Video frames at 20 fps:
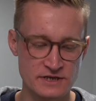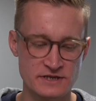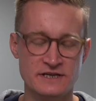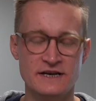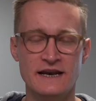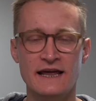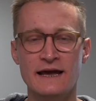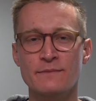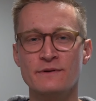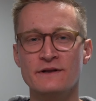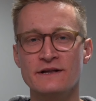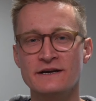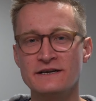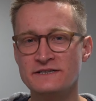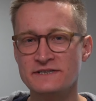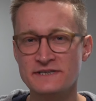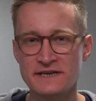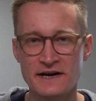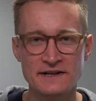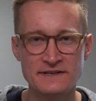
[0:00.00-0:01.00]
is enabling
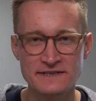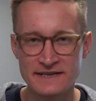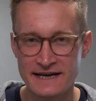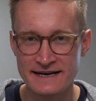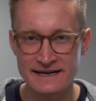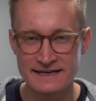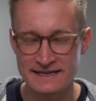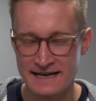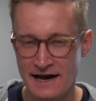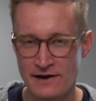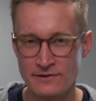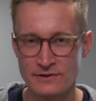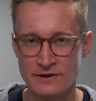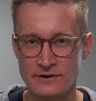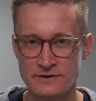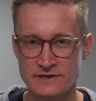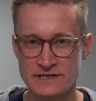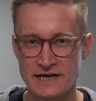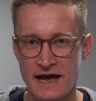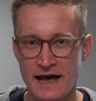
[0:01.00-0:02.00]
cell data
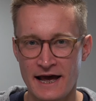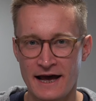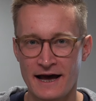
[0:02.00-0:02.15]
downloads.